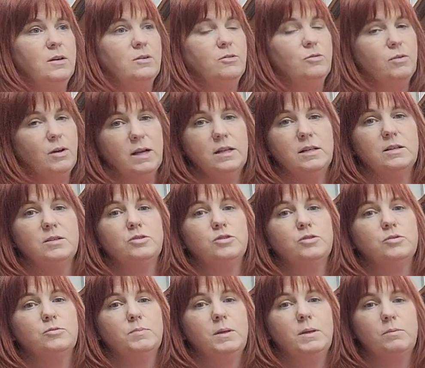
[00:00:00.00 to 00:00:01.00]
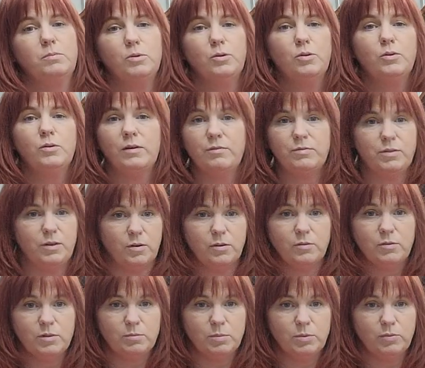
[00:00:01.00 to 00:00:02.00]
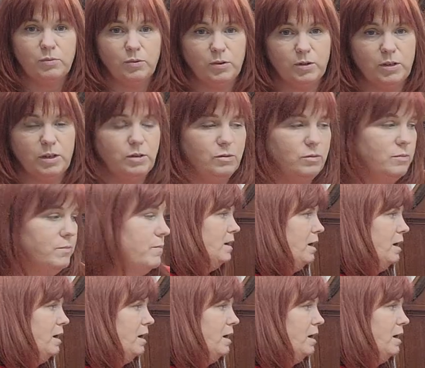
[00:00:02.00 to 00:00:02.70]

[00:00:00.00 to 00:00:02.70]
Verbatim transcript: credit to people who have thought of it before you.